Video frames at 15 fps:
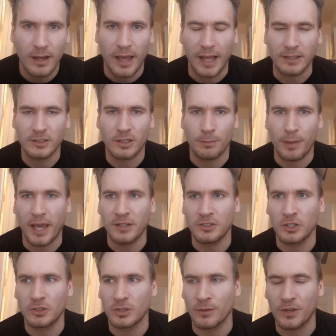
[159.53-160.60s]
It's the
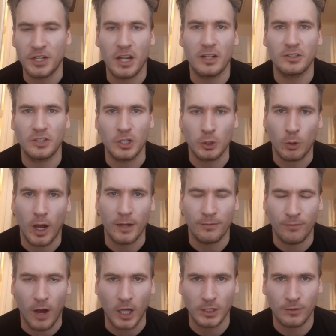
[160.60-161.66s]
basis of adenosine
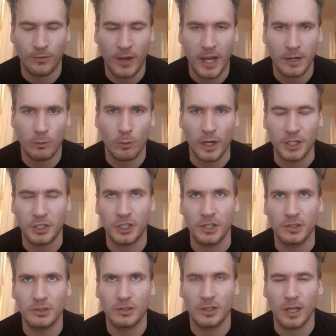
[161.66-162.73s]
triphosphate, which
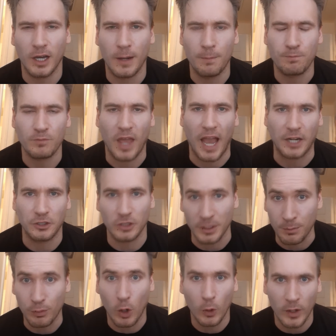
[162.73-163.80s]
is um,
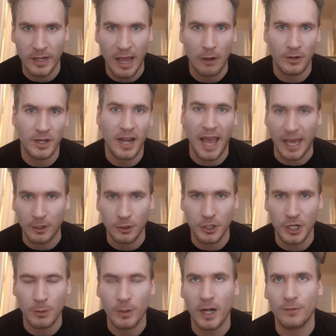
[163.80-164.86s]
actually broken down to
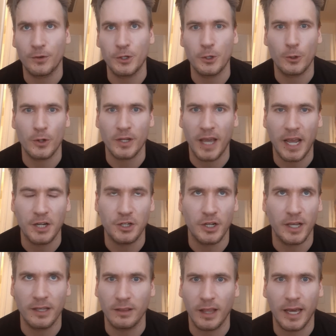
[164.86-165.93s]
energy whenever you're
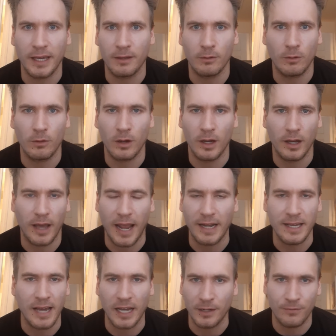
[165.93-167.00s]
engaging in like uh,
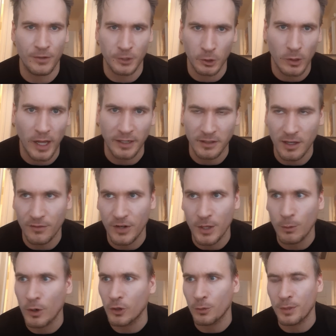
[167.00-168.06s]
any kind of physical activity,
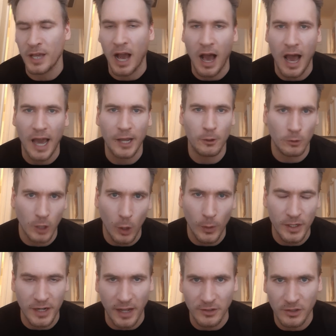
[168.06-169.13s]
whether it be high or low
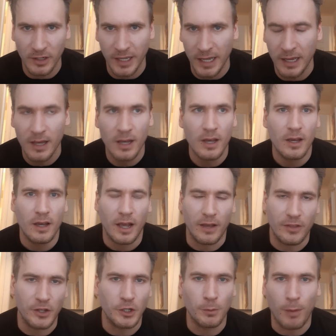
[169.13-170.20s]
intensity.
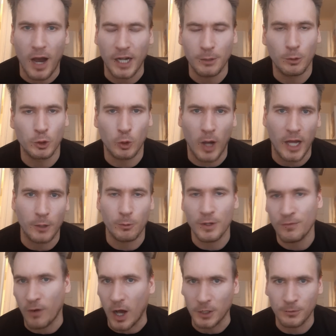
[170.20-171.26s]
And then your body will try to
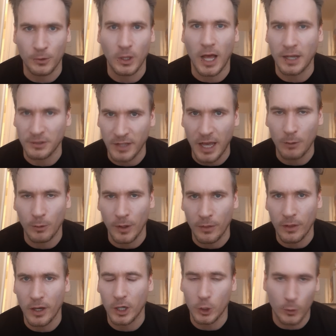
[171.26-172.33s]
rephosphorylize that
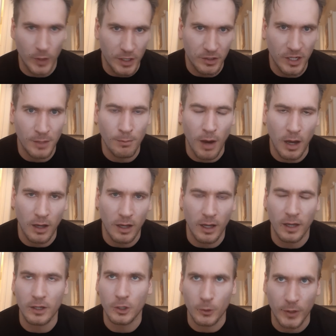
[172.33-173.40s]
with uh, creatine
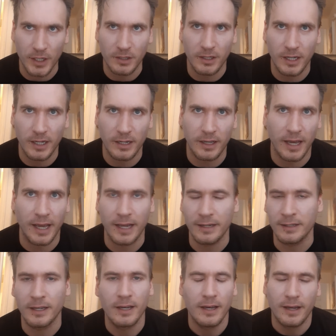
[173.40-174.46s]
creatine
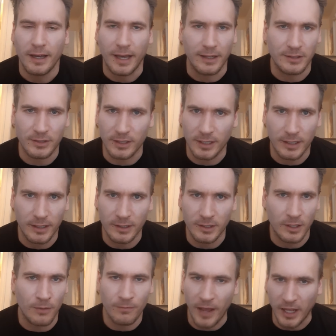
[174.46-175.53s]
and it's a it's
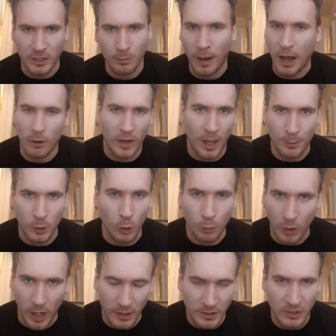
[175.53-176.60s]
an advanced biochemical
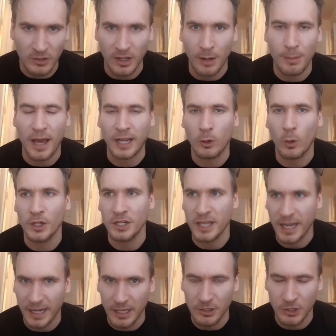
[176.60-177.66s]
process that I'm not going to
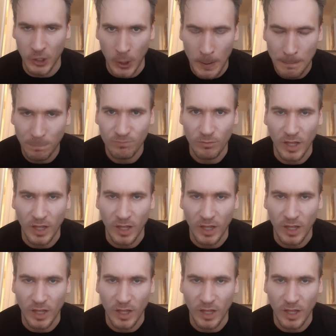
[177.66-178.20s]
get into.